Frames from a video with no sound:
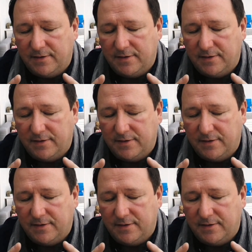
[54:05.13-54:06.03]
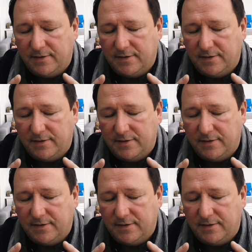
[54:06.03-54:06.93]
the lines
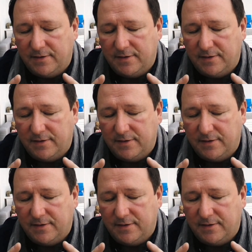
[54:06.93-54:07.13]
should never